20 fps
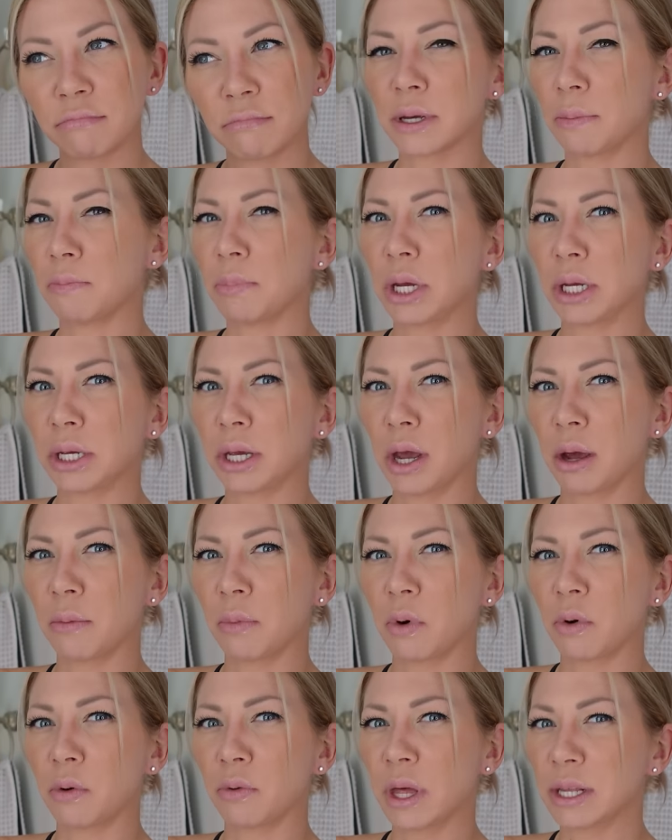it's a big
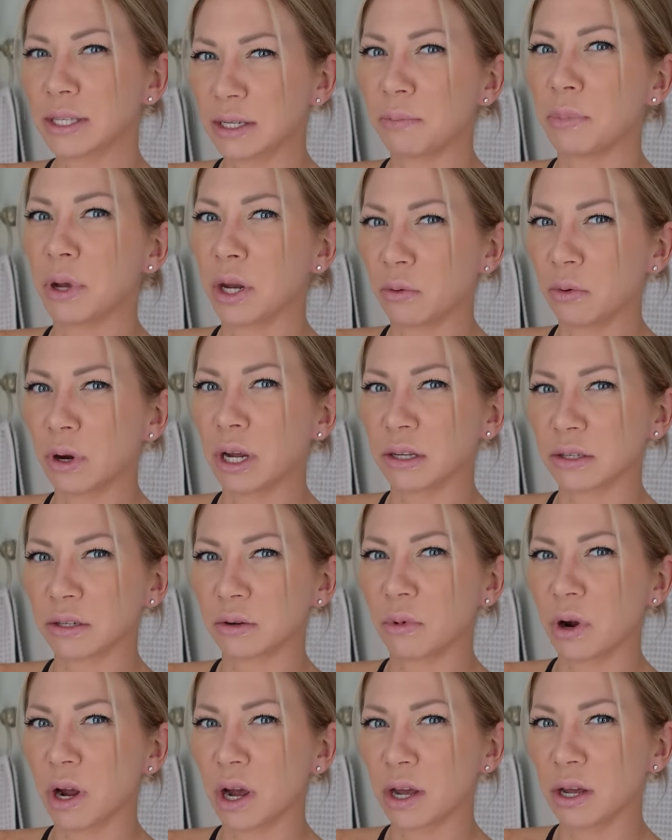gamble. That's a big
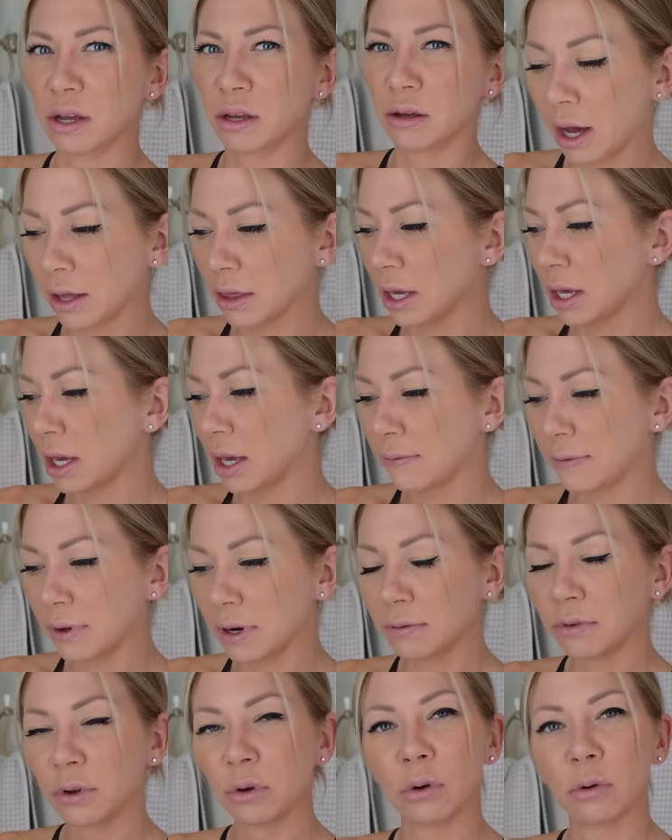risk, right? I think even
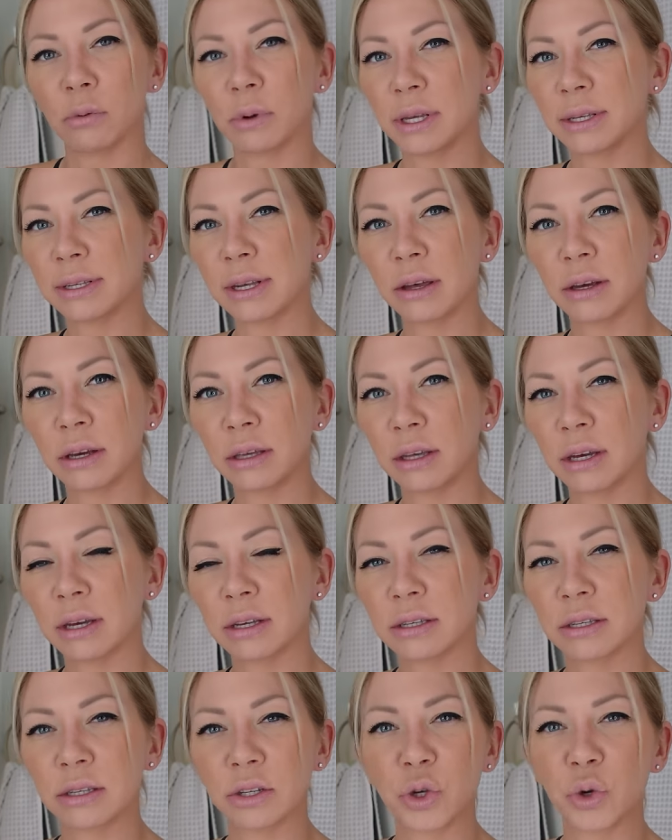if you were reselling
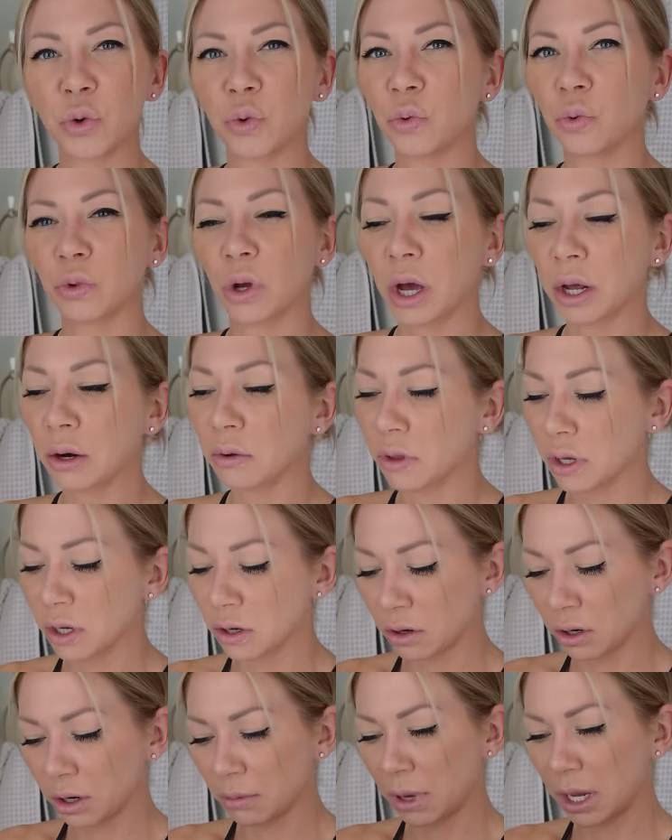this, you, I don't think
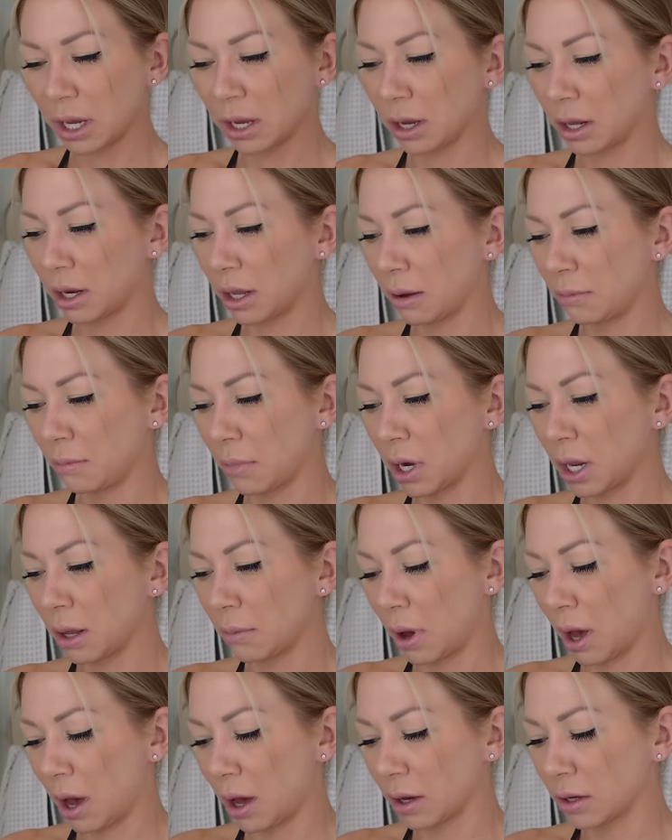you're gonna make any money
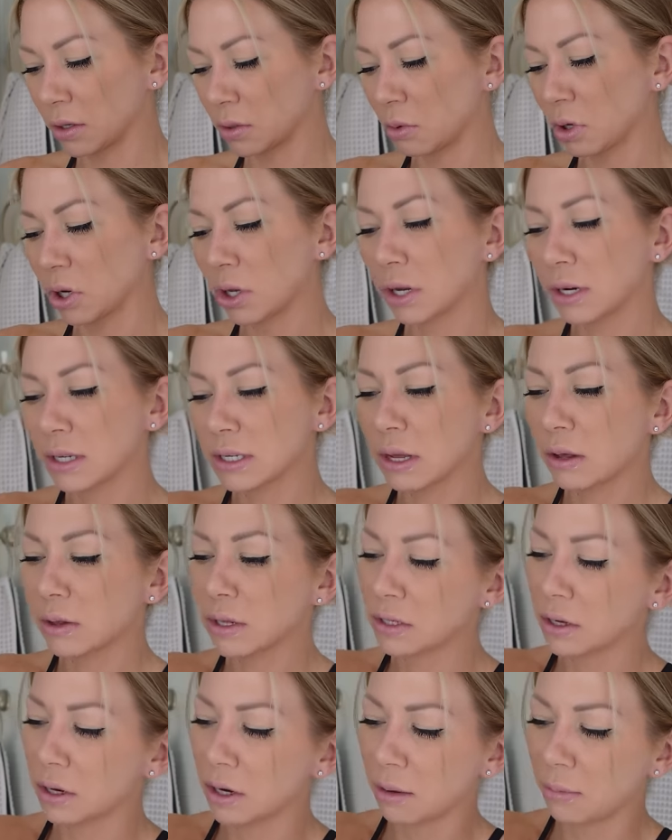back. Cause what are you gonna sell
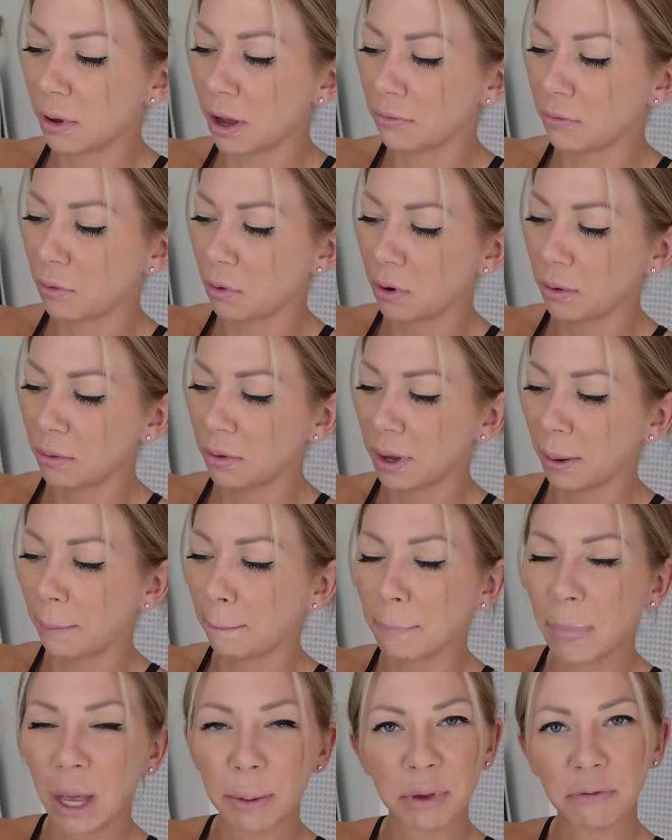this on eBay for? Like
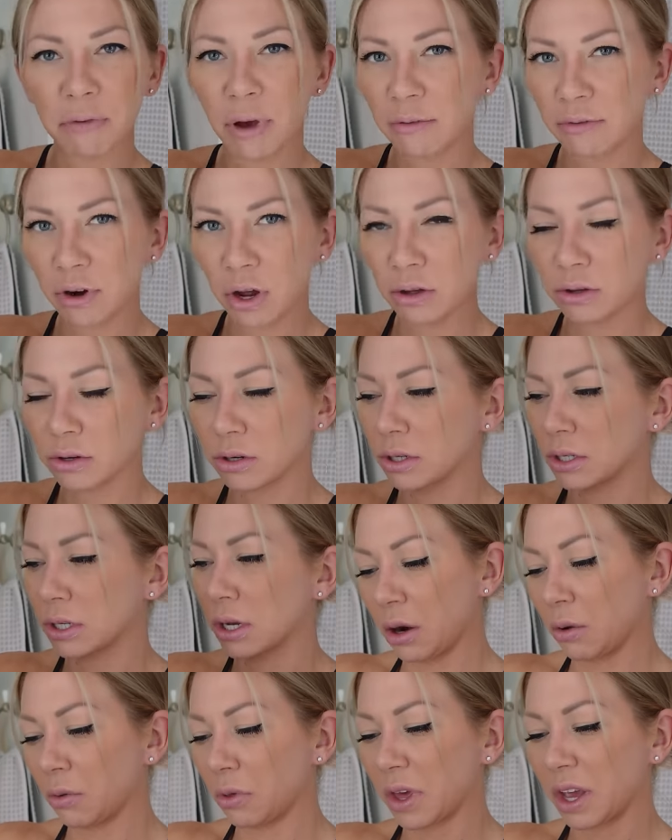maybe $5?
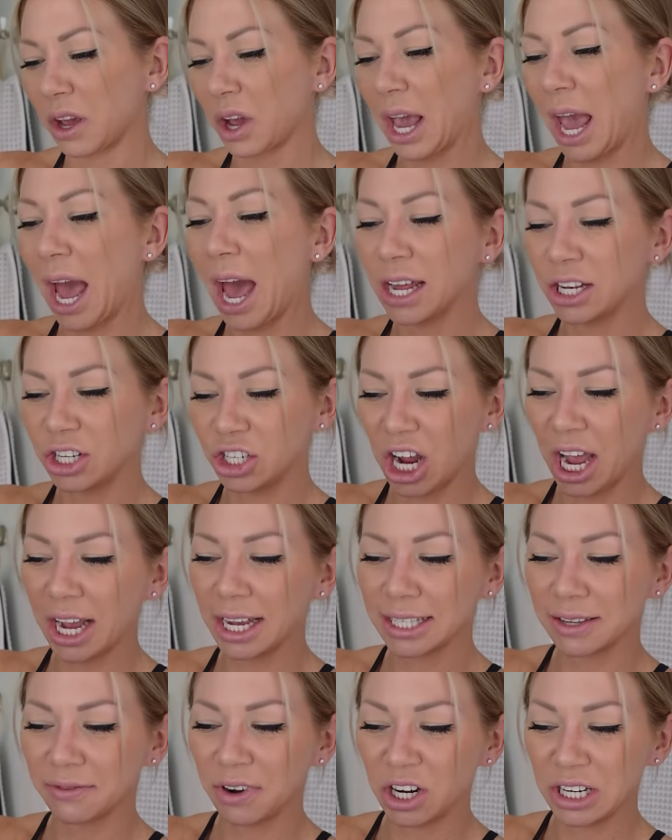I don't think Cat and
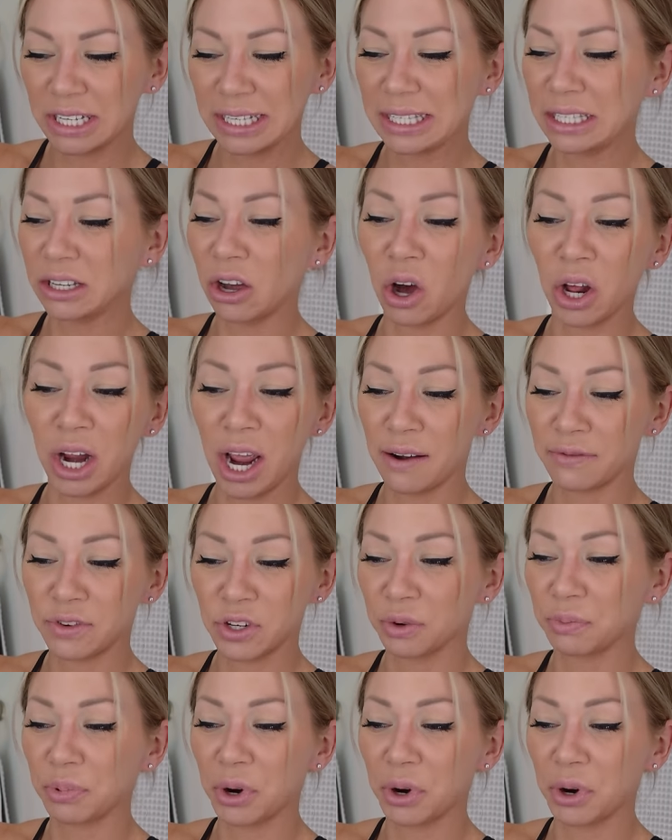Jack is a very sought after